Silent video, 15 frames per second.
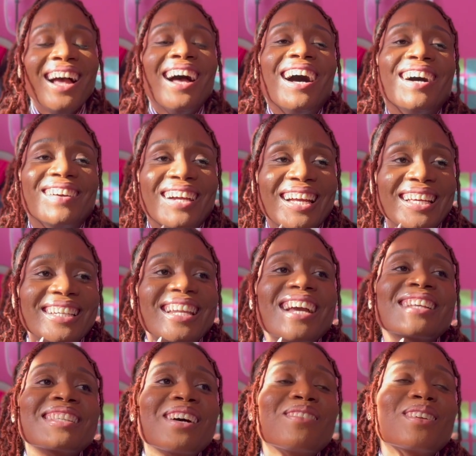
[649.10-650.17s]
all right,
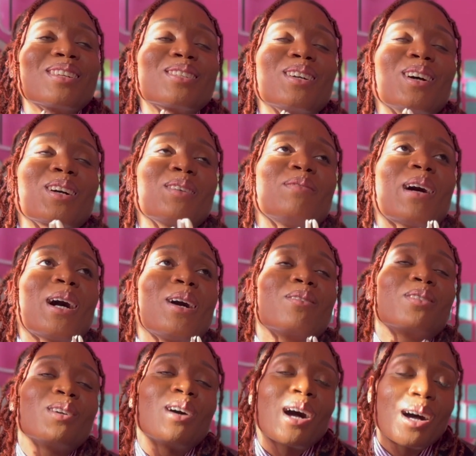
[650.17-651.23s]
next I want to talk about
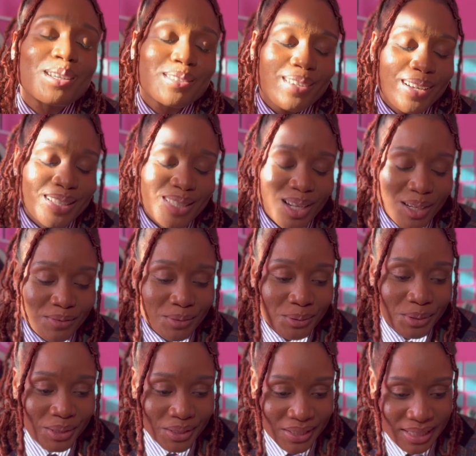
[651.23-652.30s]
Real Housewives of New
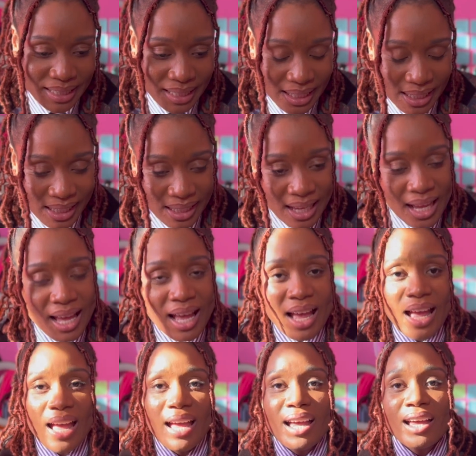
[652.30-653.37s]
Jersey.
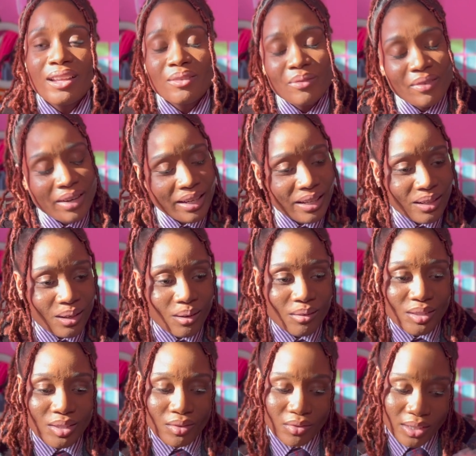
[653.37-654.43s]
And you already know
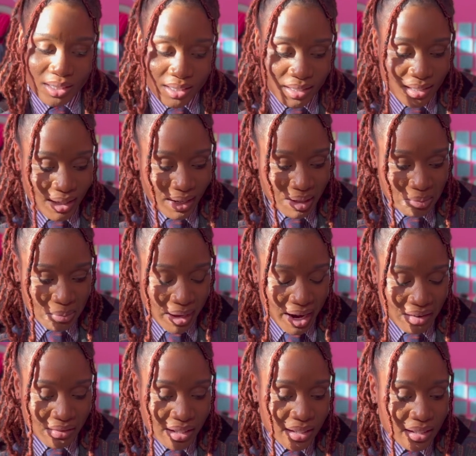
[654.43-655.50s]
Teresa's getting
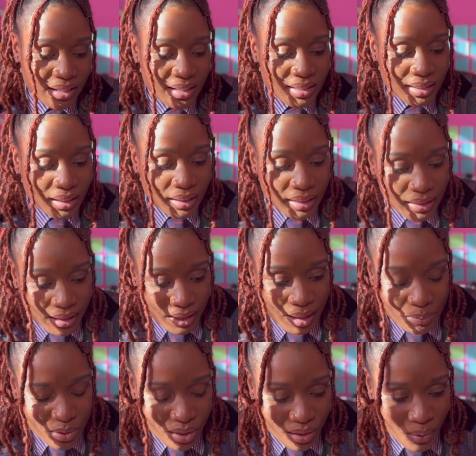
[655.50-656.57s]
married, is leading
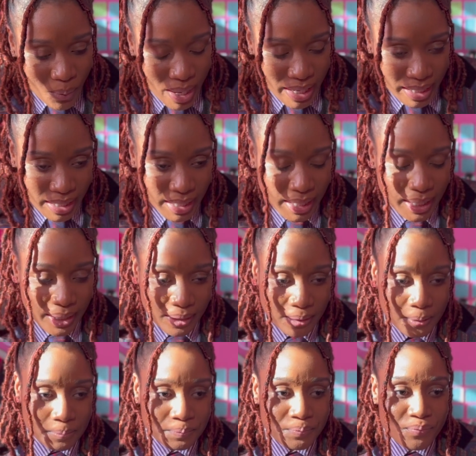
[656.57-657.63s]
up to the wedding.
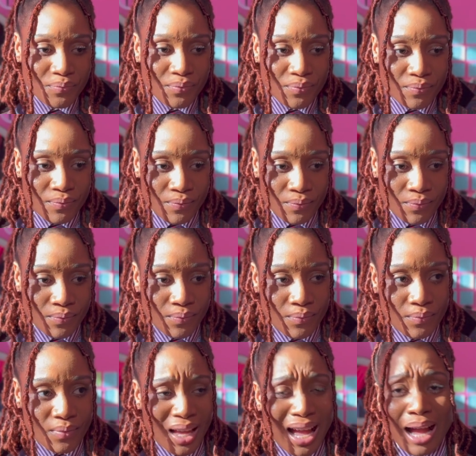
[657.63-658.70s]

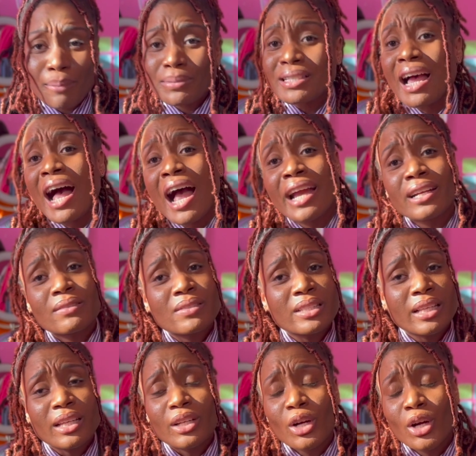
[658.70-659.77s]
I'm tired of
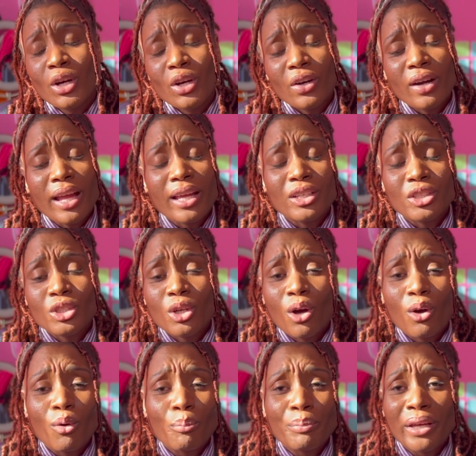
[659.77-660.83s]
seeing her and
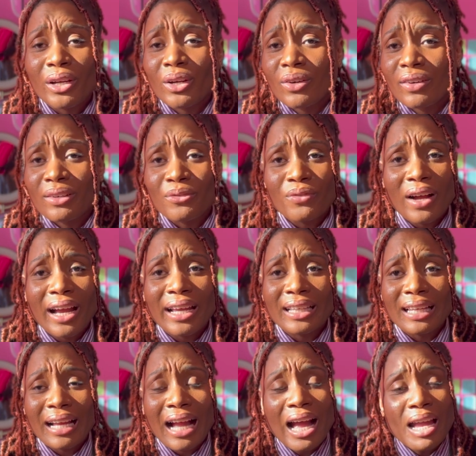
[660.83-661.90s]
Joe bicker and fight.
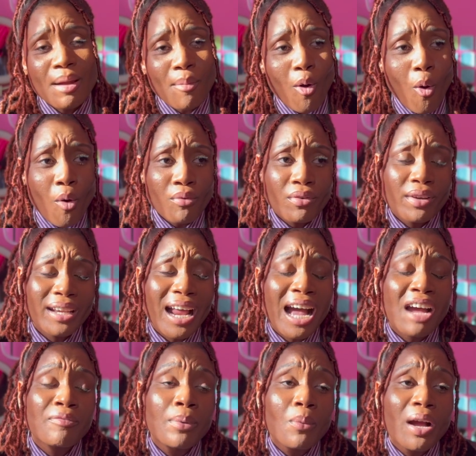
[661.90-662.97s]
Like, I am over it. I
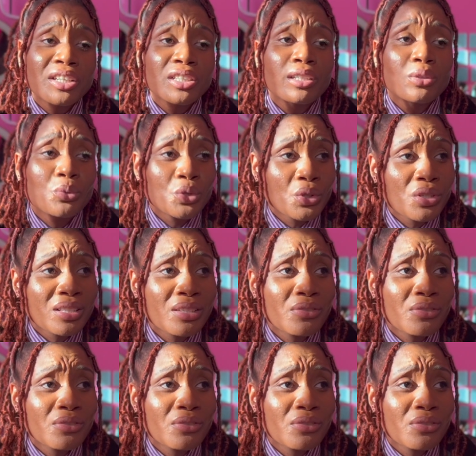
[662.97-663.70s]
have been watching New Jersey